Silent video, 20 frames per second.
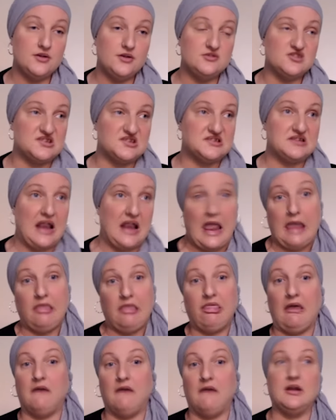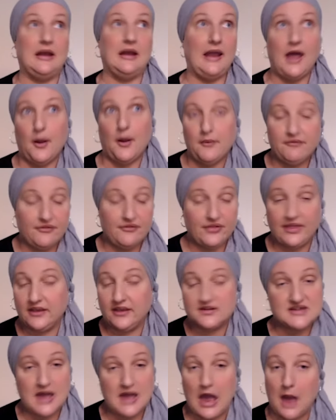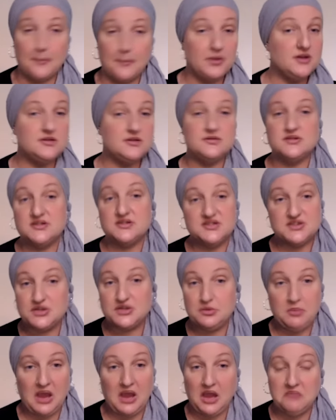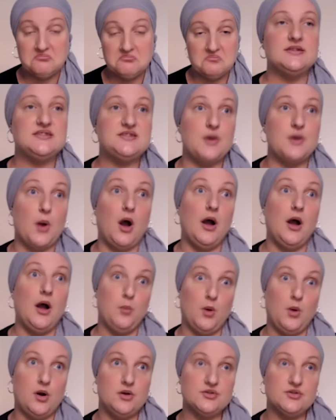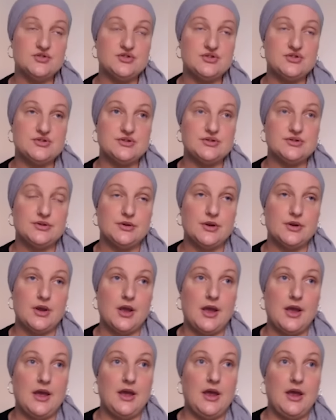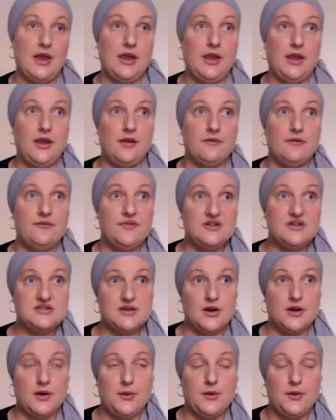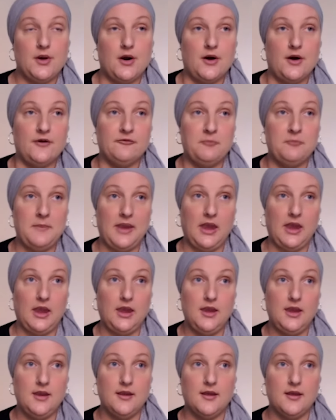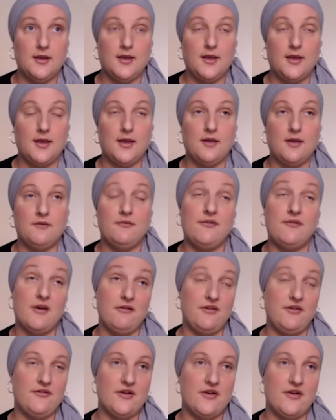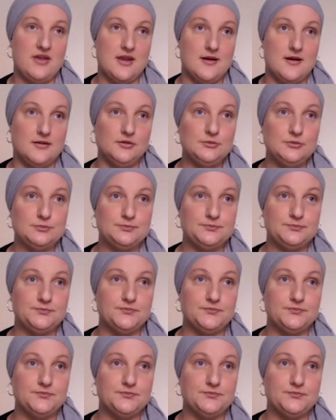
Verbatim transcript: just lay there and allow everything to happen to me? So I watched a video of me, very, very young,